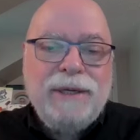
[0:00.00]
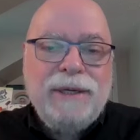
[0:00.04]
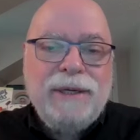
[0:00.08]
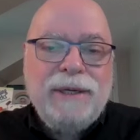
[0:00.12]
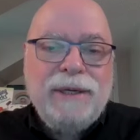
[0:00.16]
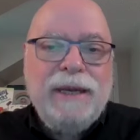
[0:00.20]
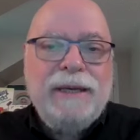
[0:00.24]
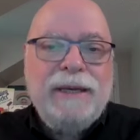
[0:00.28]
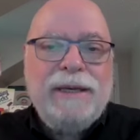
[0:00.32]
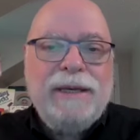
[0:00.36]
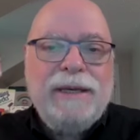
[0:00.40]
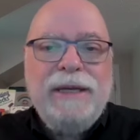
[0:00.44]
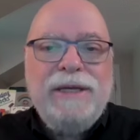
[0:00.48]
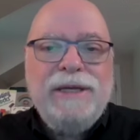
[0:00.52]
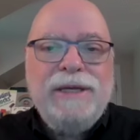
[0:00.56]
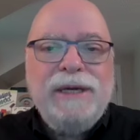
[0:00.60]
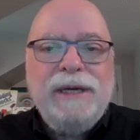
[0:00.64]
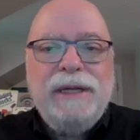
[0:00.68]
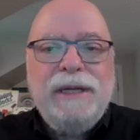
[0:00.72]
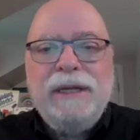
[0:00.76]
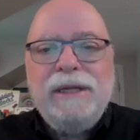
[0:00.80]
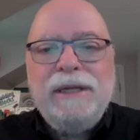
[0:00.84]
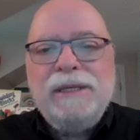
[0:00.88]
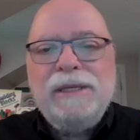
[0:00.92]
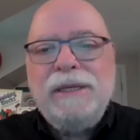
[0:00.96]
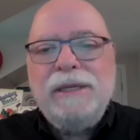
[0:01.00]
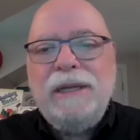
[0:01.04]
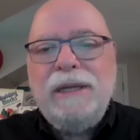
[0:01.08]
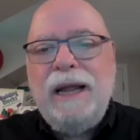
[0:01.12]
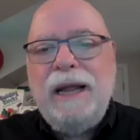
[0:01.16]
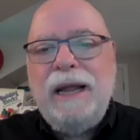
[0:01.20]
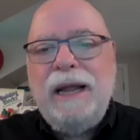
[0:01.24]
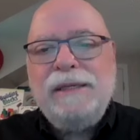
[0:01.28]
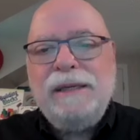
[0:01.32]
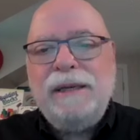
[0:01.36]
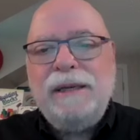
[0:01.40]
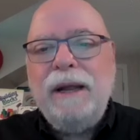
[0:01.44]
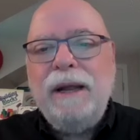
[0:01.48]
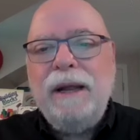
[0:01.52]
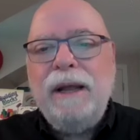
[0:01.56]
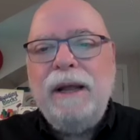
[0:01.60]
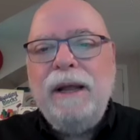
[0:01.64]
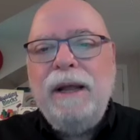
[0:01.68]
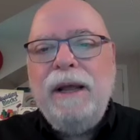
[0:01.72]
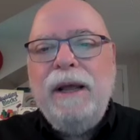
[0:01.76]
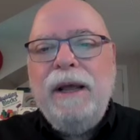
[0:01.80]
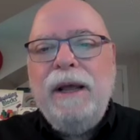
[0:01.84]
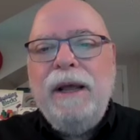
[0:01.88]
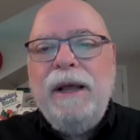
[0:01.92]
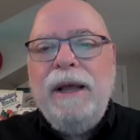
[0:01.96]
in teaching this lesson
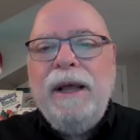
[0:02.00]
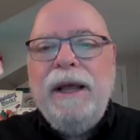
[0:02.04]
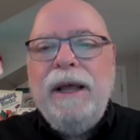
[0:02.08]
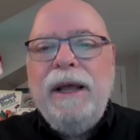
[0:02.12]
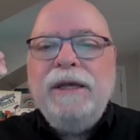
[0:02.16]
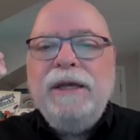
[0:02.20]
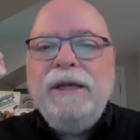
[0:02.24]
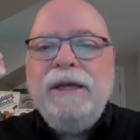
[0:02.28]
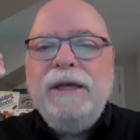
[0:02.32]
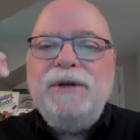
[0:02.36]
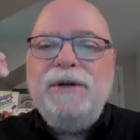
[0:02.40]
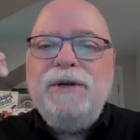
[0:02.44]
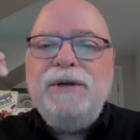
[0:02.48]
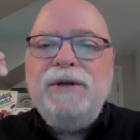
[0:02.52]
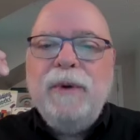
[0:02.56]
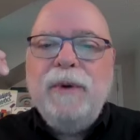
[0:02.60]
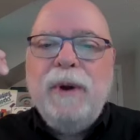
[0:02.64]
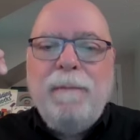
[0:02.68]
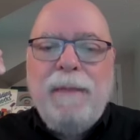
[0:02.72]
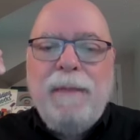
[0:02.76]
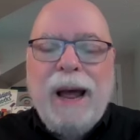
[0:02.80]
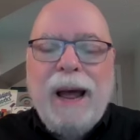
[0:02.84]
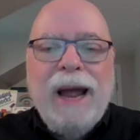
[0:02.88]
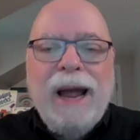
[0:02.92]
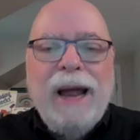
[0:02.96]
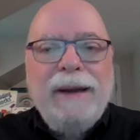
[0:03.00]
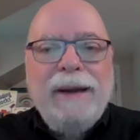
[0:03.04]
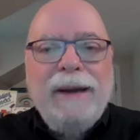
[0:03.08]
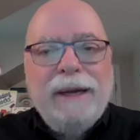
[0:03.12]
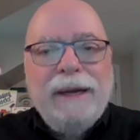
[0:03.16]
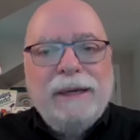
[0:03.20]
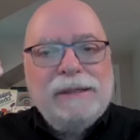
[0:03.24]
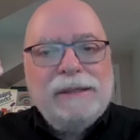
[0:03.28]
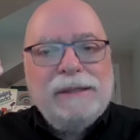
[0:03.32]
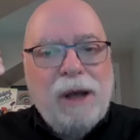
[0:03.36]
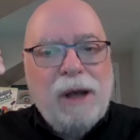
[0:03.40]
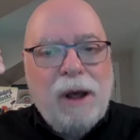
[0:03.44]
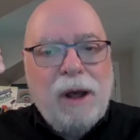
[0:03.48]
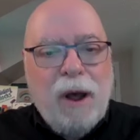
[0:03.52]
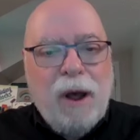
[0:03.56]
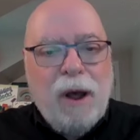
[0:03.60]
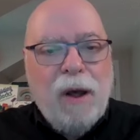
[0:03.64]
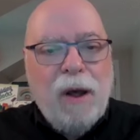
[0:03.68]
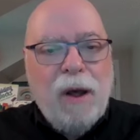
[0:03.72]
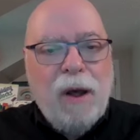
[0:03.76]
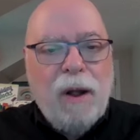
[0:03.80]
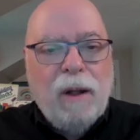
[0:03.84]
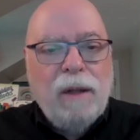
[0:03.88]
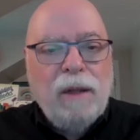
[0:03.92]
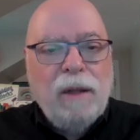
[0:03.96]
is to remind us
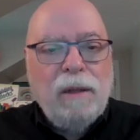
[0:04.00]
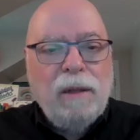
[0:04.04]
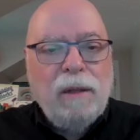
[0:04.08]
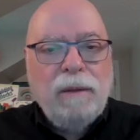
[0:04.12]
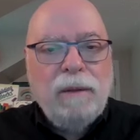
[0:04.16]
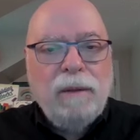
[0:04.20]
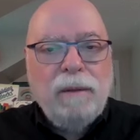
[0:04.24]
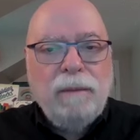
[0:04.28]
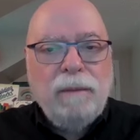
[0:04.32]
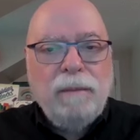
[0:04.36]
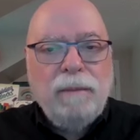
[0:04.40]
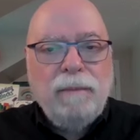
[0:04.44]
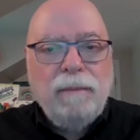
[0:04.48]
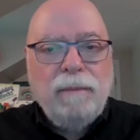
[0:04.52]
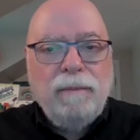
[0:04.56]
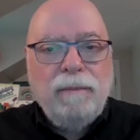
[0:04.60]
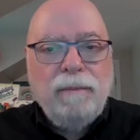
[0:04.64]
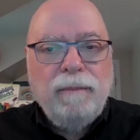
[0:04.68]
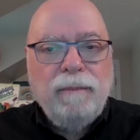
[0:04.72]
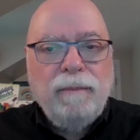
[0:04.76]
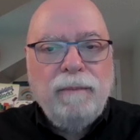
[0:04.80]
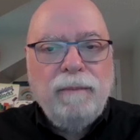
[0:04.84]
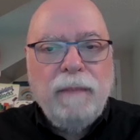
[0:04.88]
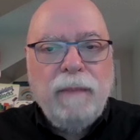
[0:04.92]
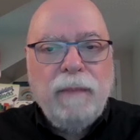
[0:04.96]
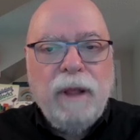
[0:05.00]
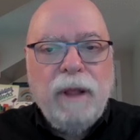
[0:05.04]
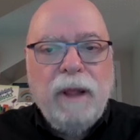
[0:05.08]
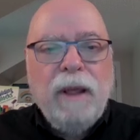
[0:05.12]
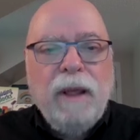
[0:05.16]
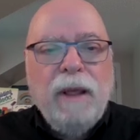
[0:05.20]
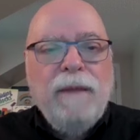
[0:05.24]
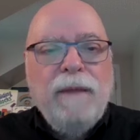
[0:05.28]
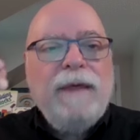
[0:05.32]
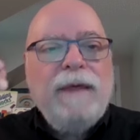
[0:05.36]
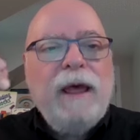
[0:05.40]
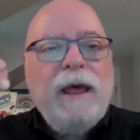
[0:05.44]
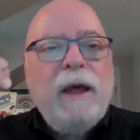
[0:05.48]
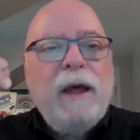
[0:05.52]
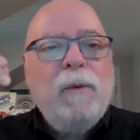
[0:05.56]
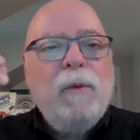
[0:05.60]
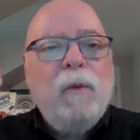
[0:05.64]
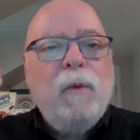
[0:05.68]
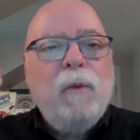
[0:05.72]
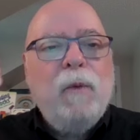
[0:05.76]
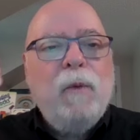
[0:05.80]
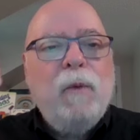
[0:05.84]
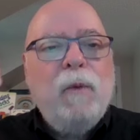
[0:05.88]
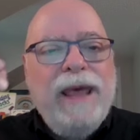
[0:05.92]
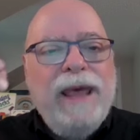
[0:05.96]
all that
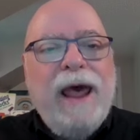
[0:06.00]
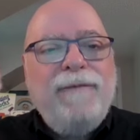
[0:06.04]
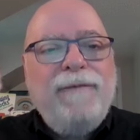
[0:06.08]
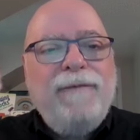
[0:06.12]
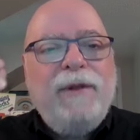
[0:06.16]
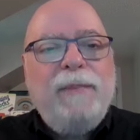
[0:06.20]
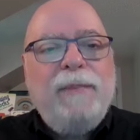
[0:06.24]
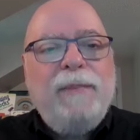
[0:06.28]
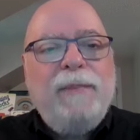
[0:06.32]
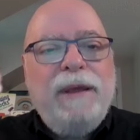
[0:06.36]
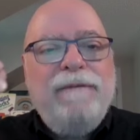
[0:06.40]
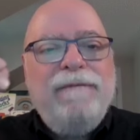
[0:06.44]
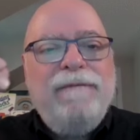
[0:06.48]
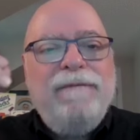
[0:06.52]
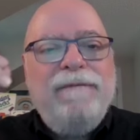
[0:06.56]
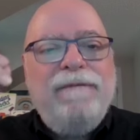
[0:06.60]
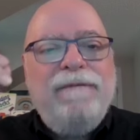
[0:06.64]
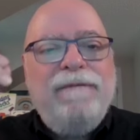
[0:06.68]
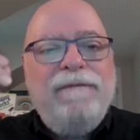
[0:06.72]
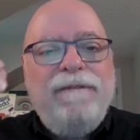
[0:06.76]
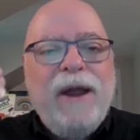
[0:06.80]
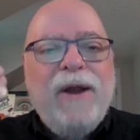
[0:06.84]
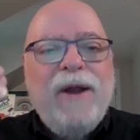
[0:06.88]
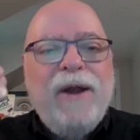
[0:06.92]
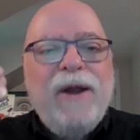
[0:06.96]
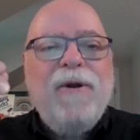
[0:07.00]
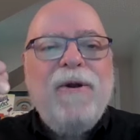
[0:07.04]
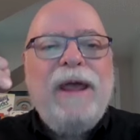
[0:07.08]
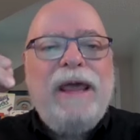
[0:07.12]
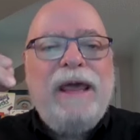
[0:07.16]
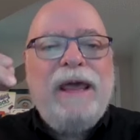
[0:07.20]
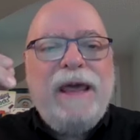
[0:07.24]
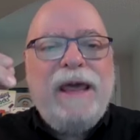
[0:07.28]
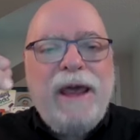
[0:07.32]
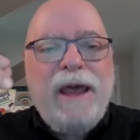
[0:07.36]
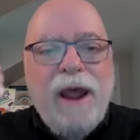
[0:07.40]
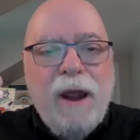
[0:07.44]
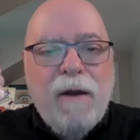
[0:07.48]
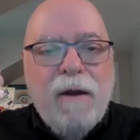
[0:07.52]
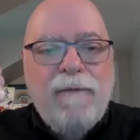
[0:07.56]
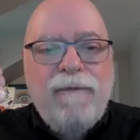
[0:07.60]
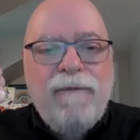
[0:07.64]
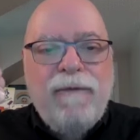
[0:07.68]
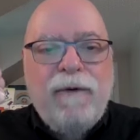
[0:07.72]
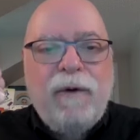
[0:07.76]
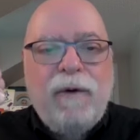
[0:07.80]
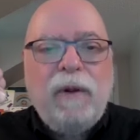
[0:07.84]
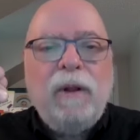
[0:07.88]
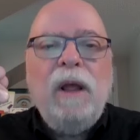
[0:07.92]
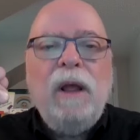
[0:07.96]
we have to be very
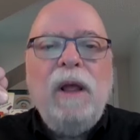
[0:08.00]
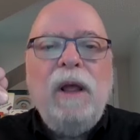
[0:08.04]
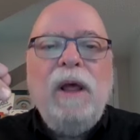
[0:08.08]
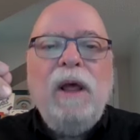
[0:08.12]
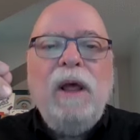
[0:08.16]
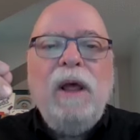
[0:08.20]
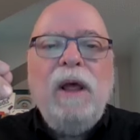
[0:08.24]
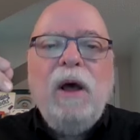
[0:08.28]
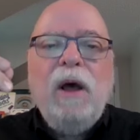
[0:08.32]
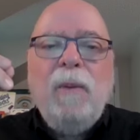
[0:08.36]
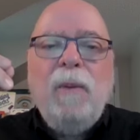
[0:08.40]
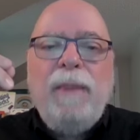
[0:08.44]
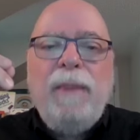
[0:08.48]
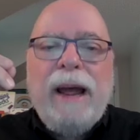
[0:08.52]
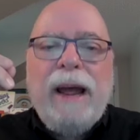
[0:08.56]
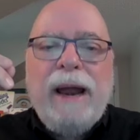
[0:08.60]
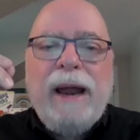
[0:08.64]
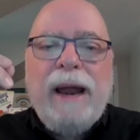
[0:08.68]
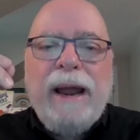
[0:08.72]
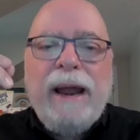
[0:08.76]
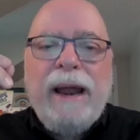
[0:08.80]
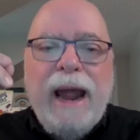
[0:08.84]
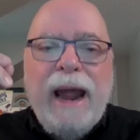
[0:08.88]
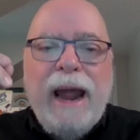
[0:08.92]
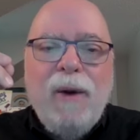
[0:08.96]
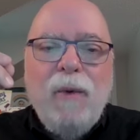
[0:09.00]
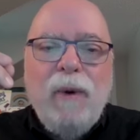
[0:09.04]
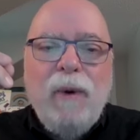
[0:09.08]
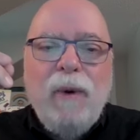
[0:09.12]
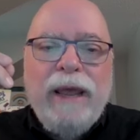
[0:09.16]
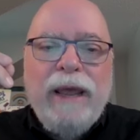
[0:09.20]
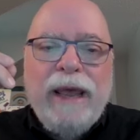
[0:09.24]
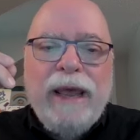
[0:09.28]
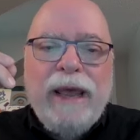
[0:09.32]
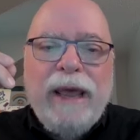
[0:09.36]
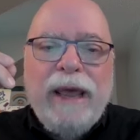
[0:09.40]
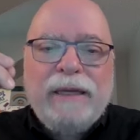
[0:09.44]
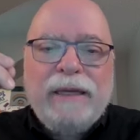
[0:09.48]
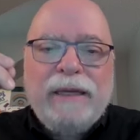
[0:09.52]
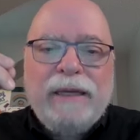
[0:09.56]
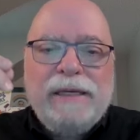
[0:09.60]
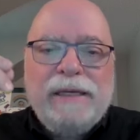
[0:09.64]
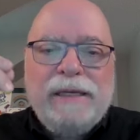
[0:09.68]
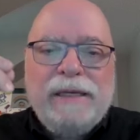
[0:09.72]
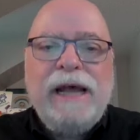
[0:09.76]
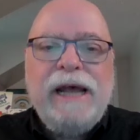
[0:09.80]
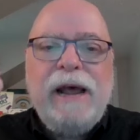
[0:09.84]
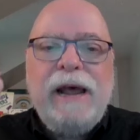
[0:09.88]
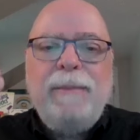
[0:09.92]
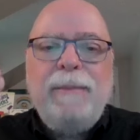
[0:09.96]
careful about how we
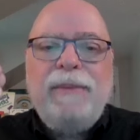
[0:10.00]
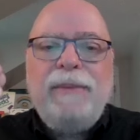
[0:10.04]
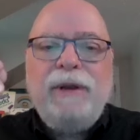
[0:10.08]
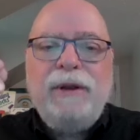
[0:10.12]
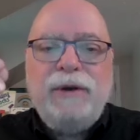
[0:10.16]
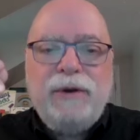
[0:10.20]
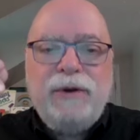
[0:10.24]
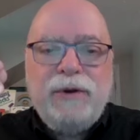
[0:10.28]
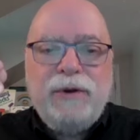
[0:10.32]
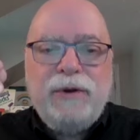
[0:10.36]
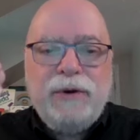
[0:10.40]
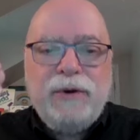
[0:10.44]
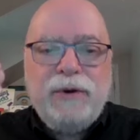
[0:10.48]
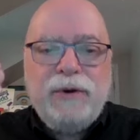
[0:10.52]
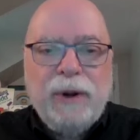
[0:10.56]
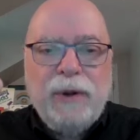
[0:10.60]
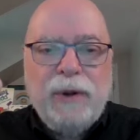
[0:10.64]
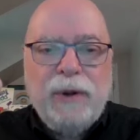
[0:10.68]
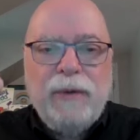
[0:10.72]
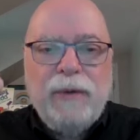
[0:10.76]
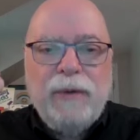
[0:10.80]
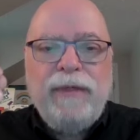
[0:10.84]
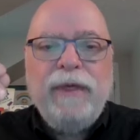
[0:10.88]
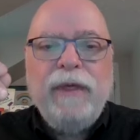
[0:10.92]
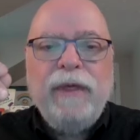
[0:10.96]
accept truth